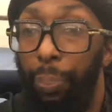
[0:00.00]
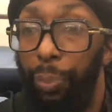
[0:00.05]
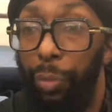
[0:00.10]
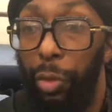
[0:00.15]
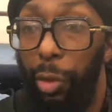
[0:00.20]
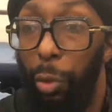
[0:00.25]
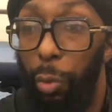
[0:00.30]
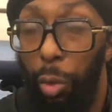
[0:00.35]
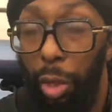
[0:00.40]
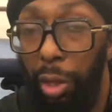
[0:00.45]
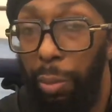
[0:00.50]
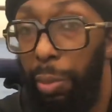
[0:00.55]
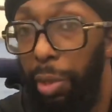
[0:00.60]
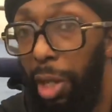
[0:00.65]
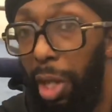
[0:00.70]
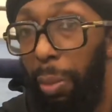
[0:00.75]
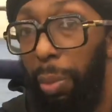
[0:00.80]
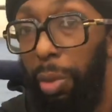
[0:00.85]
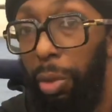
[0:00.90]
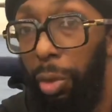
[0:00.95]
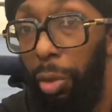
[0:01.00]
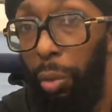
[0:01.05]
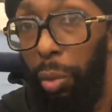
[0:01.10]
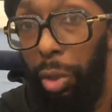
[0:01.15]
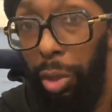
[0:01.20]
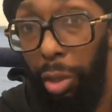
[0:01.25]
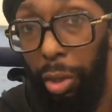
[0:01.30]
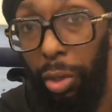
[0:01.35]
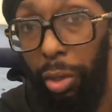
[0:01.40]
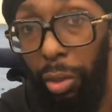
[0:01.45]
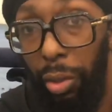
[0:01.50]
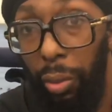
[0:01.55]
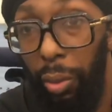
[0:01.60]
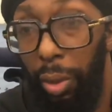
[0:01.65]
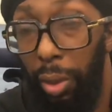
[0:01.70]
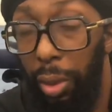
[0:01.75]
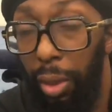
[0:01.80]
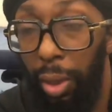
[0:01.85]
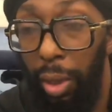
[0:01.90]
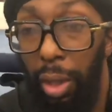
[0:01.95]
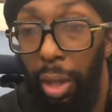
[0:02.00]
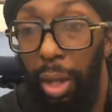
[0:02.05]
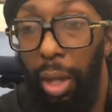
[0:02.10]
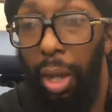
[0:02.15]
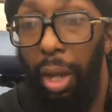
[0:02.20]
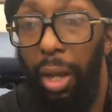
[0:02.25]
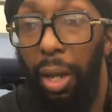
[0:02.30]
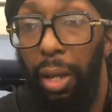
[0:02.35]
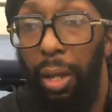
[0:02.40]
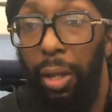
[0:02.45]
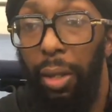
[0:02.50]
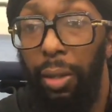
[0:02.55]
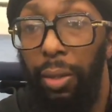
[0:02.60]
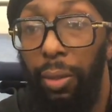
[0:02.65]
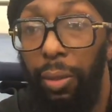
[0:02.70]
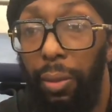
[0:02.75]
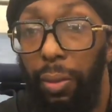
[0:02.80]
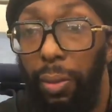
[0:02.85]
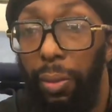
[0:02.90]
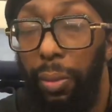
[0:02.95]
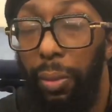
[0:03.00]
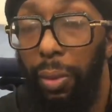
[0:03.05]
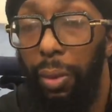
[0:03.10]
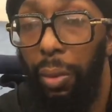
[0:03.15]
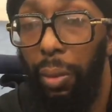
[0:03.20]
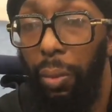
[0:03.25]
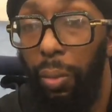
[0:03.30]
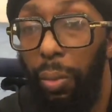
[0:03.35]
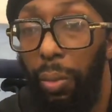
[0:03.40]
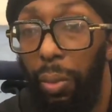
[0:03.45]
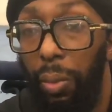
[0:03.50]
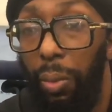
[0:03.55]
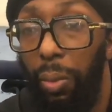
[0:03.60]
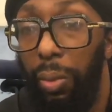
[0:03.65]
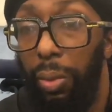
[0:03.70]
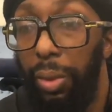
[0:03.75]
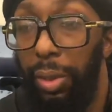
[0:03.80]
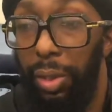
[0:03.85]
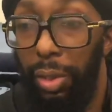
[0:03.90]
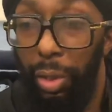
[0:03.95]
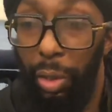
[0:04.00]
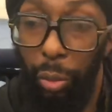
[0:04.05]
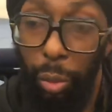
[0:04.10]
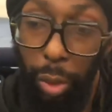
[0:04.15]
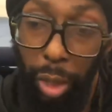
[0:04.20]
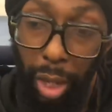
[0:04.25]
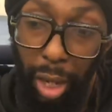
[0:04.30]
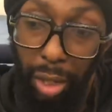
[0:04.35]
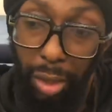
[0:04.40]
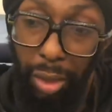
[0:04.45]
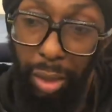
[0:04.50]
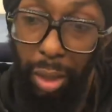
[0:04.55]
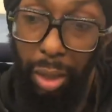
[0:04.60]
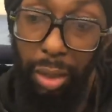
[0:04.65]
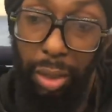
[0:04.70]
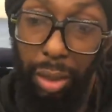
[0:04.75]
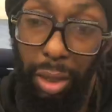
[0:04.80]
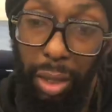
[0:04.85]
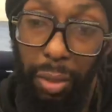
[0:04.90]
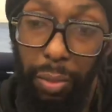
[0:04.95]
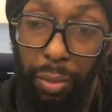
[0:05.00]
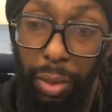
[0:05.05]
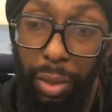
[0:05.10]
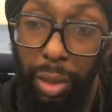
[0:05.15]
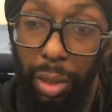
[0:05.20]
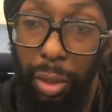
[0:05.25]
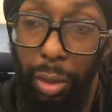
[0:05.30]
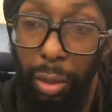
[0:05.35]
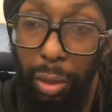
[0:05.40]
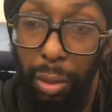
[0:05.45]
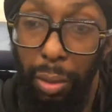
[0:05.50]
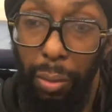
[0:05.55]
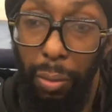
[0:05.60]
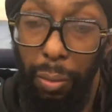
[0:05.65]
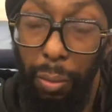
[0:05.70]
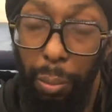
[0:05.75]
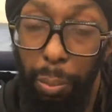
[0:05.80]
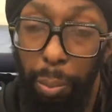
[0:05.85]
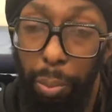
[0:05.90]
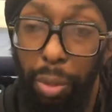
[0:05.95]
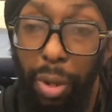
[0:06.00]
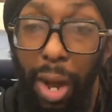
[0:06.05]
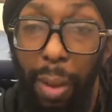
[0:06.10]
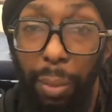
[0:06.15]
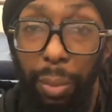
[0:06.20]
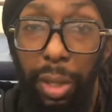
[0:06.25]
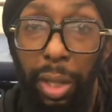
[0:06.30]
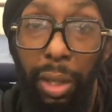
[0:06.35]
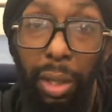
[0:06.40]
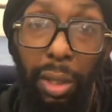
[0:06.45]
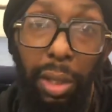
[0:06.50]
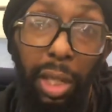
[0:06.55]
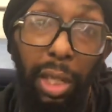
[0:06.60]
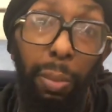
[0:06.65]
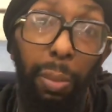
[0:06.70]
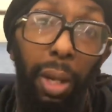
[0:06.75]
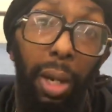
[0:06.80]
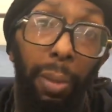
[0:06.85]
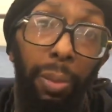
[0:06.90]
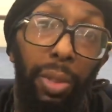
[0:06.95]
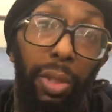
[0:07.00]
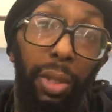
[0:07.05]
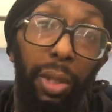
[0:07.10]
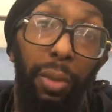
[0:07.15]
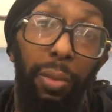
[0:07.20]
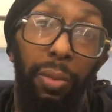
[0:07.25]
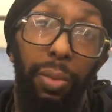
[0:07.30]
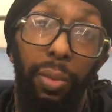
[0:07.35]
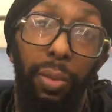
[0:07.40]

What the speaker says: you wouldn't be able to do what you're doing. And this is where I say Zeph is probably in a league by himself.